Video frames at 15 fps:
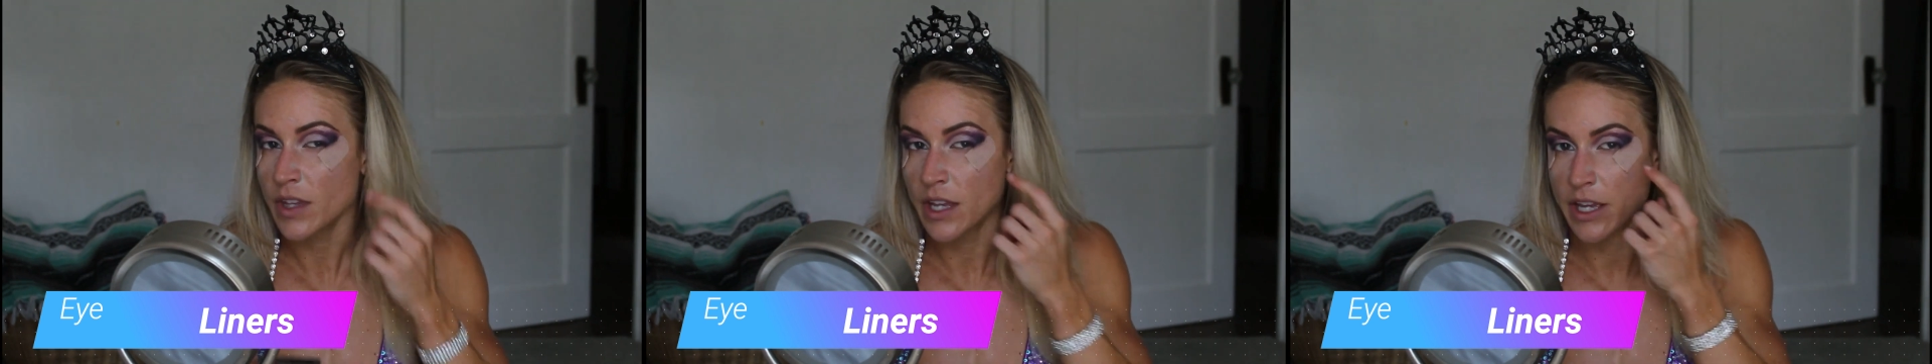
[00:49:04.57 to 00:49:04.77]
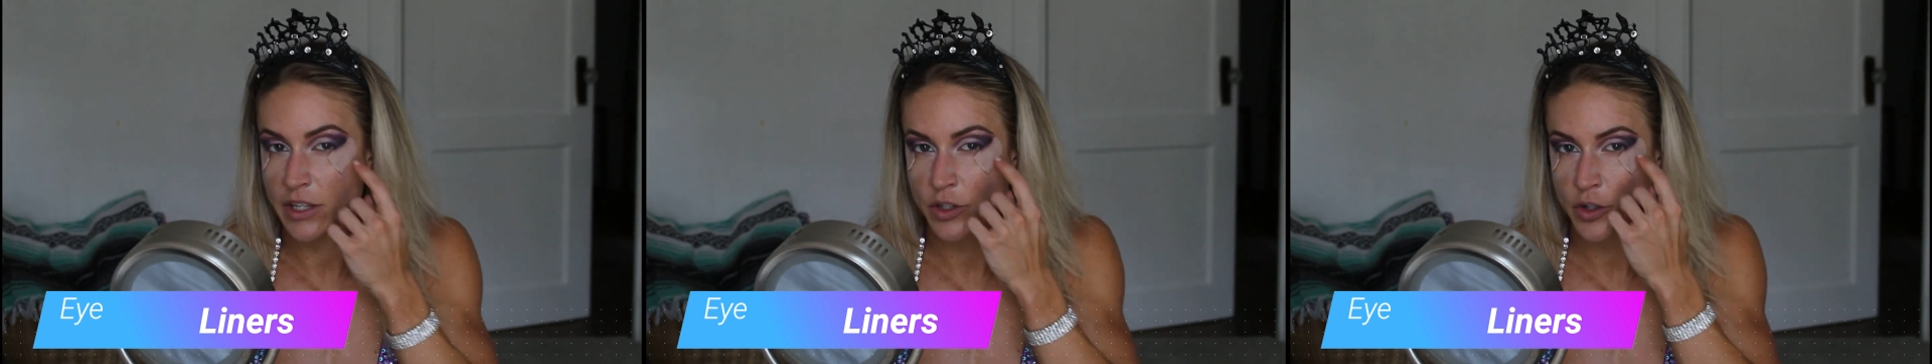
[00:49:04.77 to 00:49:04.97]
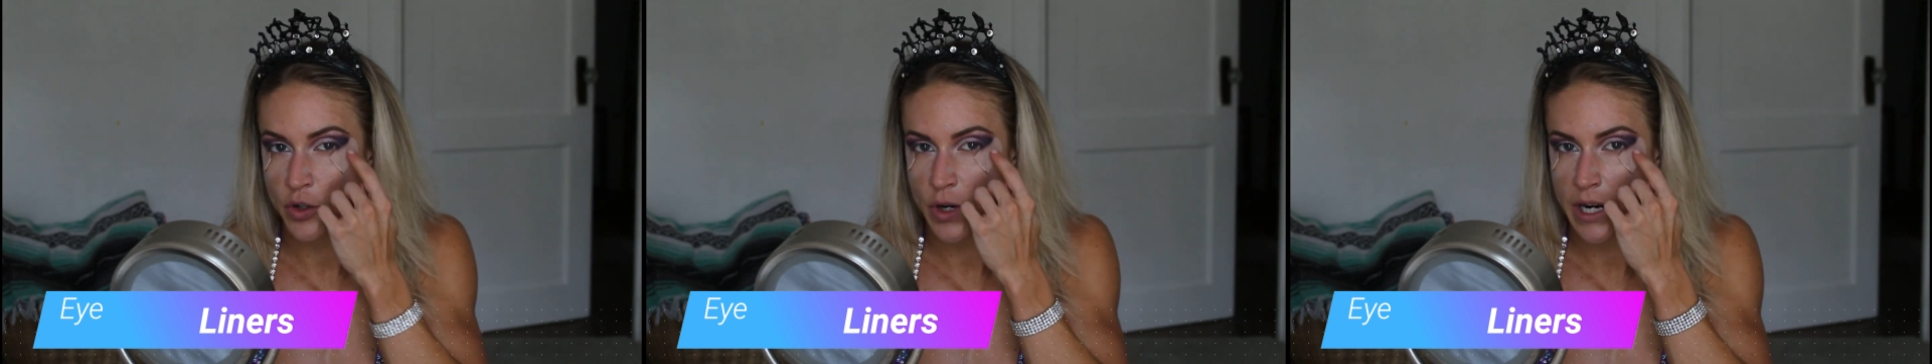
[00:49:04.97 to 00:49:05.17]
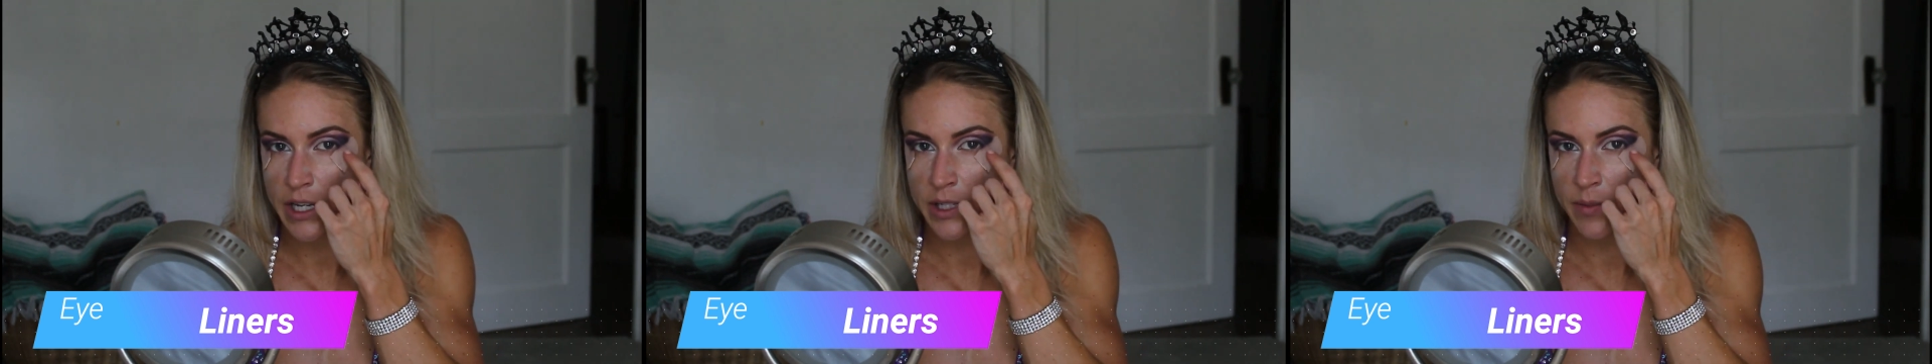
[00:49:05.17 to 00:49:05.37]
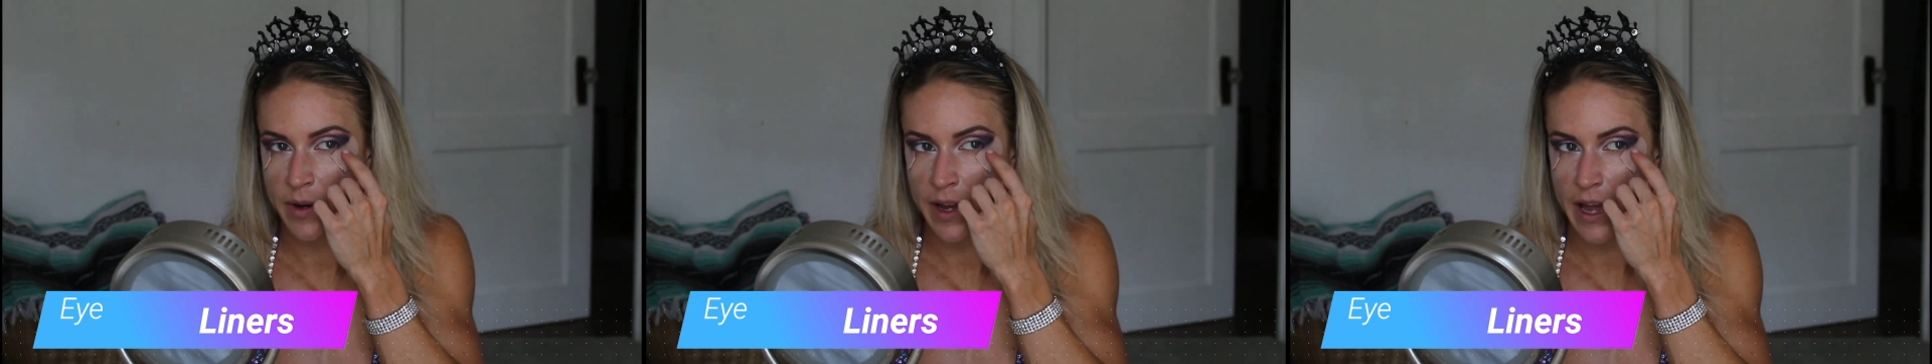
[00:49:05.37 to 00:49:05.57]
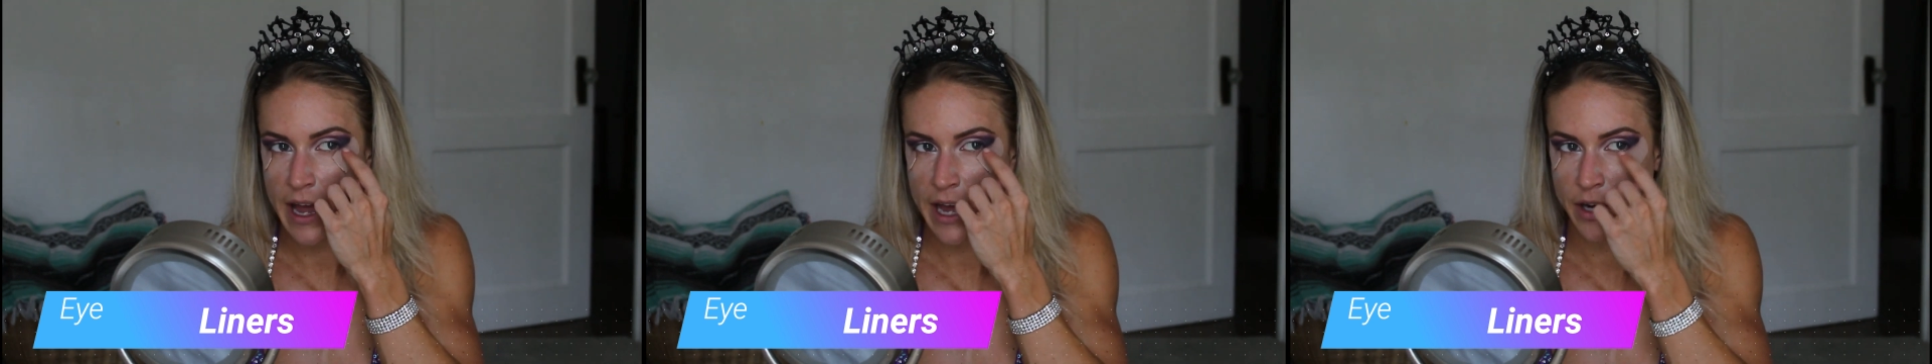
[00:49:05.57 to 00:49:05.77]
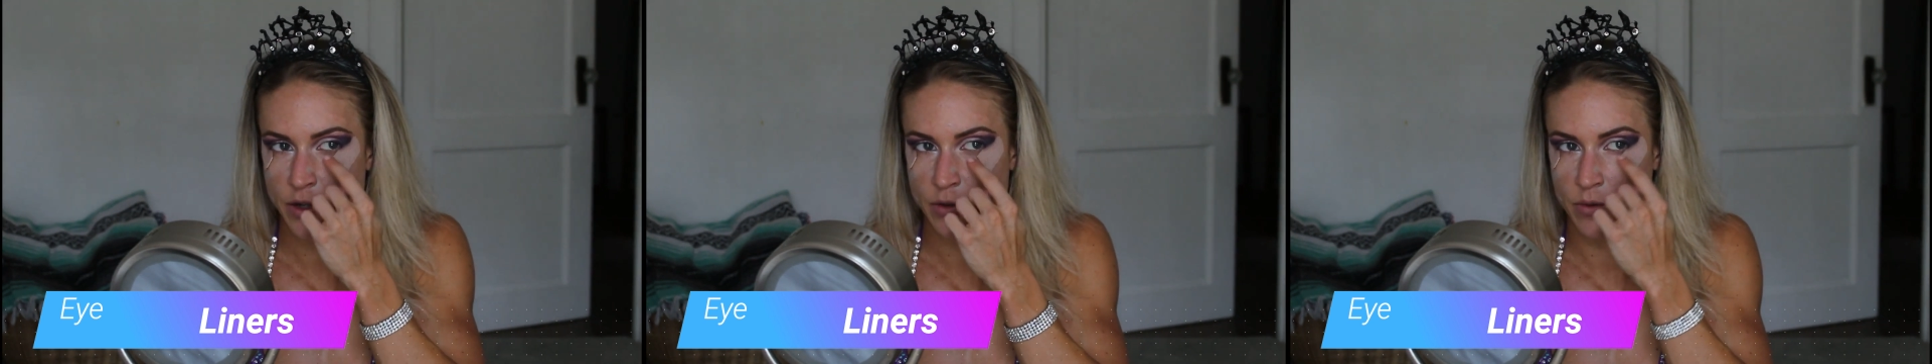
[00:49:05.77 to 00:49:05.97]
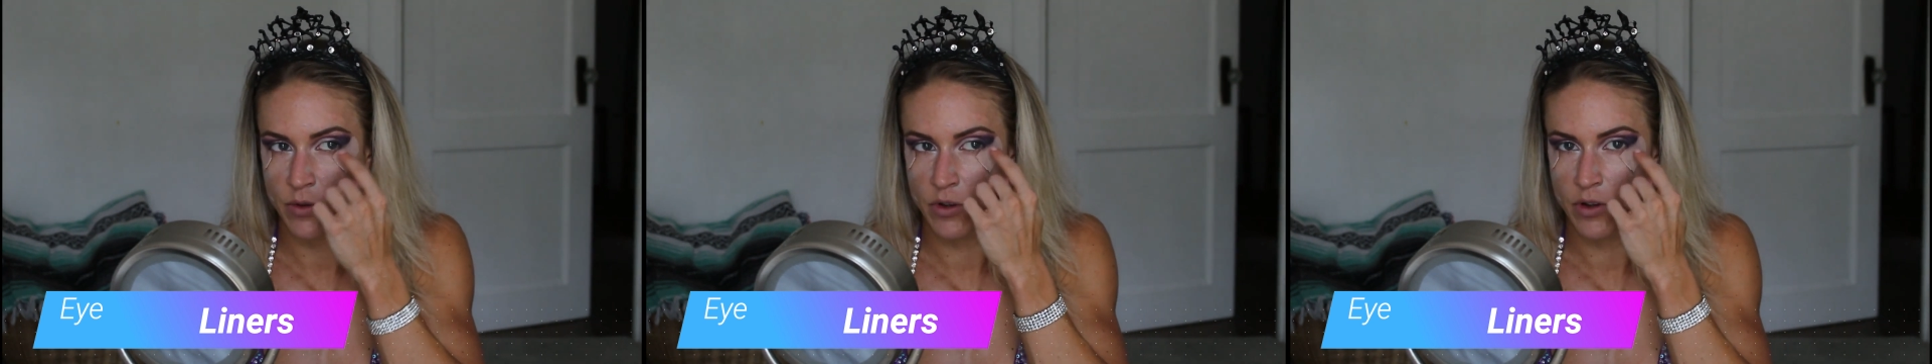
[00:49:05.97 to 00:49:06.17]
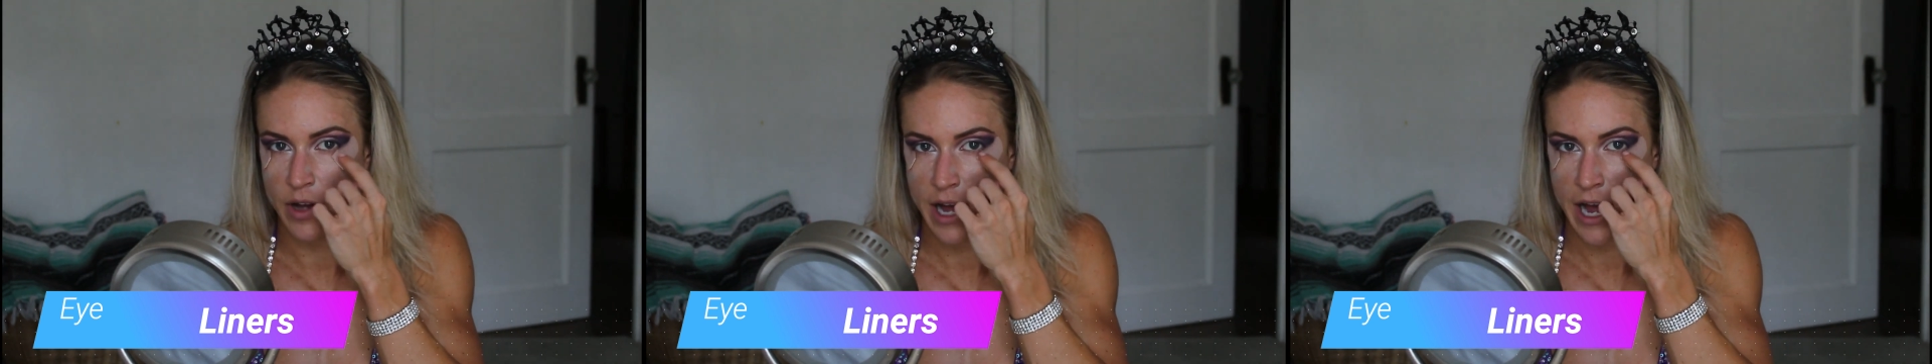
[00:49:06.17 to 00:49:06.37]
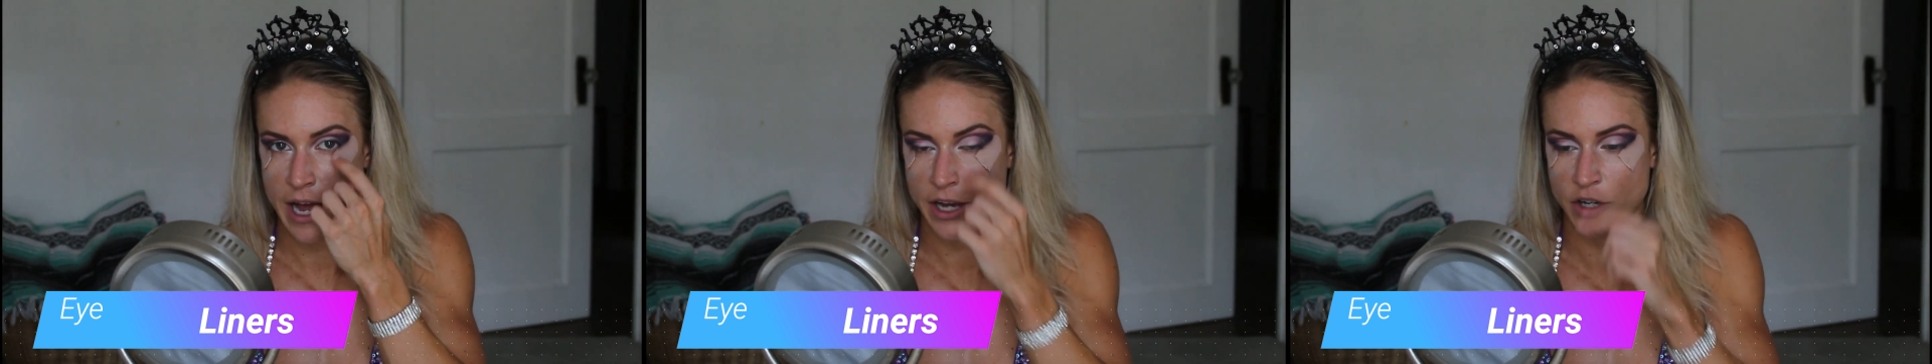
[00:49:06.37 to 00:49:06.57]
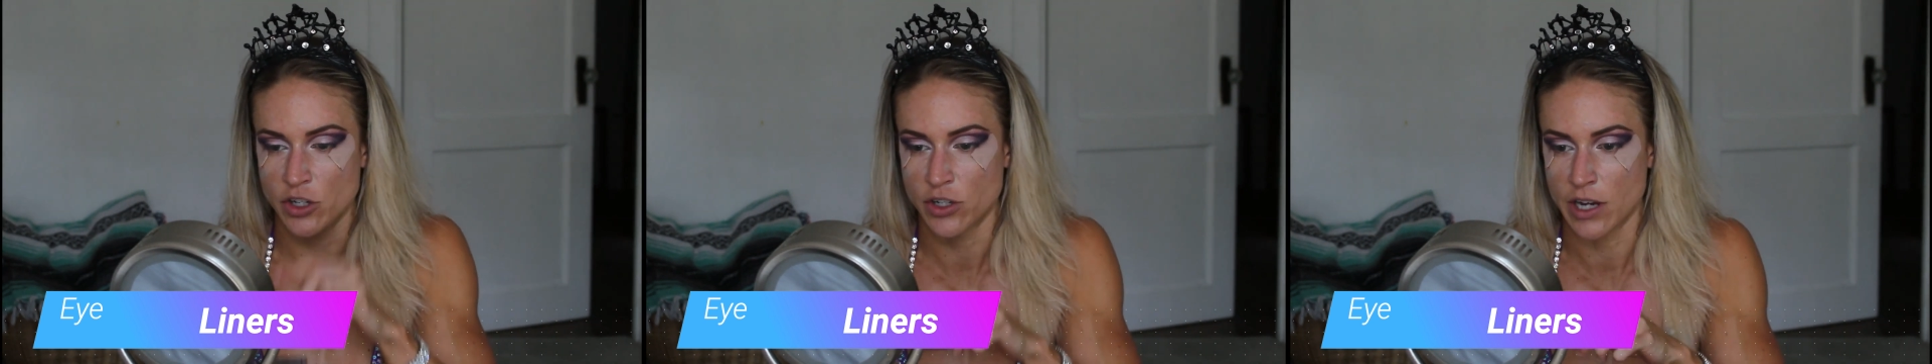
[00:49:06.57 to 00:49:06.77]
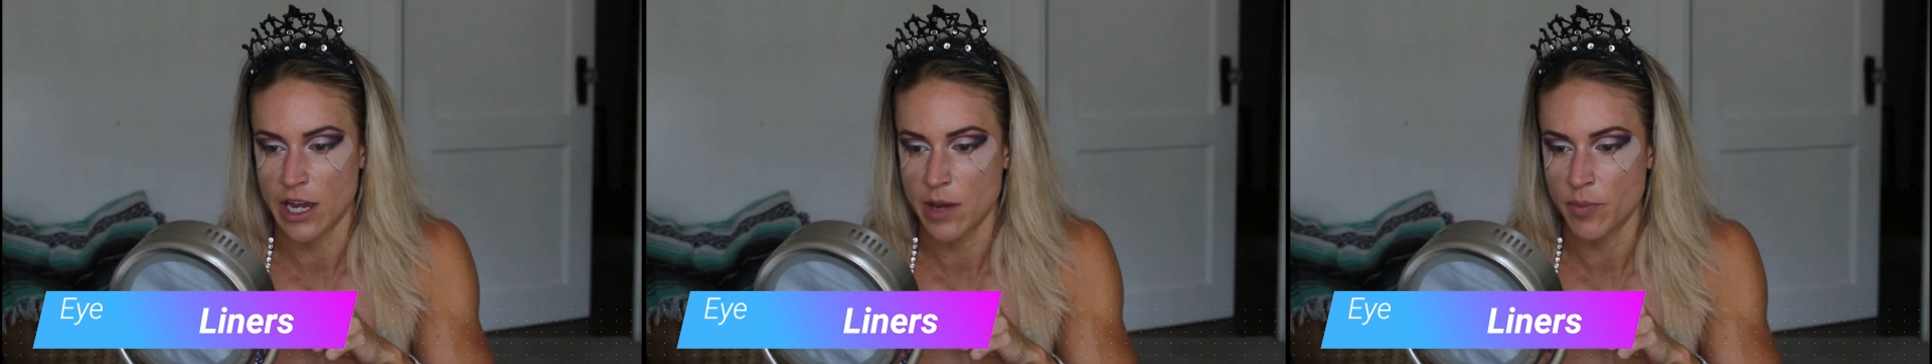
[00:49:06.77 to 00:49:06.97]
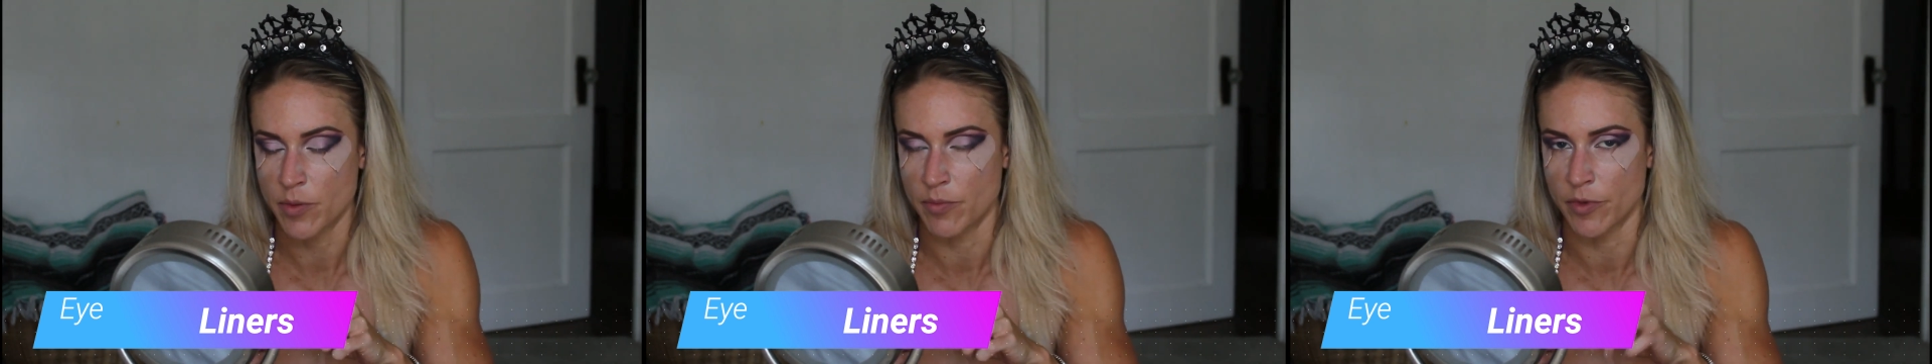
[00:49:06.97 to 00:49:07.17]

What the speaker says: is trace my actual eye shape